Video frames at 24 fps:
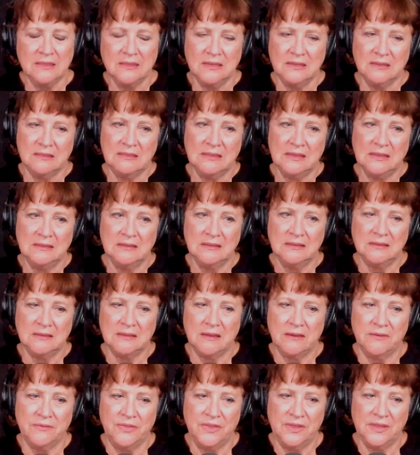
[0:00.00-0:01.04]
I think
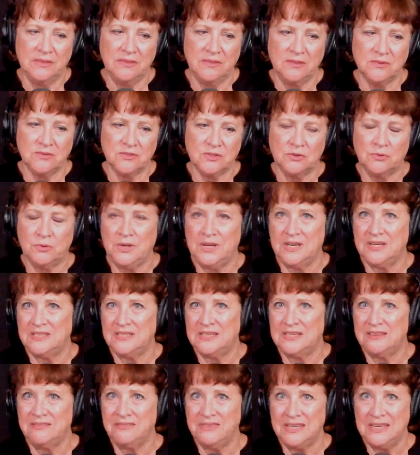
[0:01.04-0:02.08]
that there's a
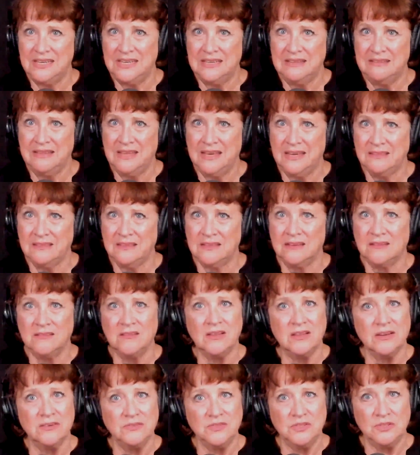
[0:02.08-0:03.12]
creativity in that
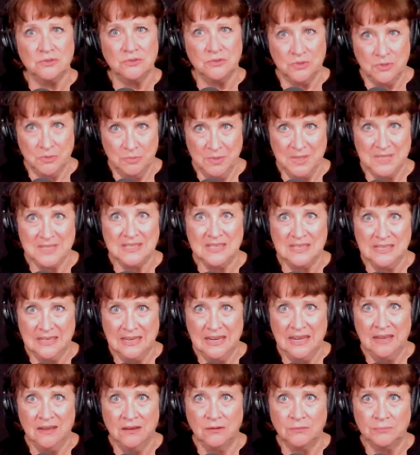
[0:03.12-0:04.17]
a lot of children are
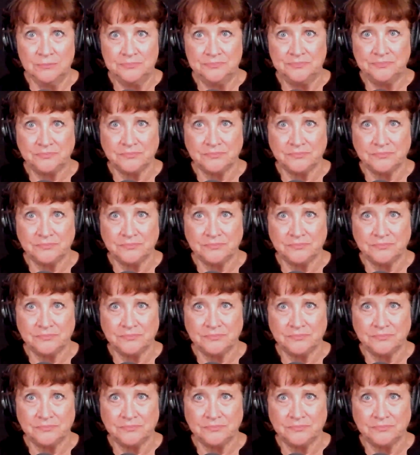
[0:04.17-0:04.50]
missing now.